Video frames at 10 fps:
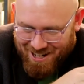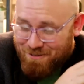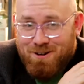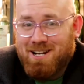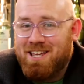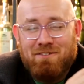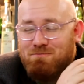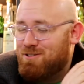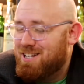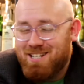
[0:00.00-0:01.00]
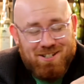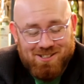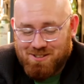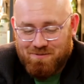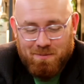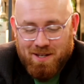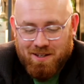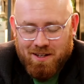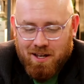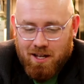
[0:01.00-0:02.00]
It really doesn't for me.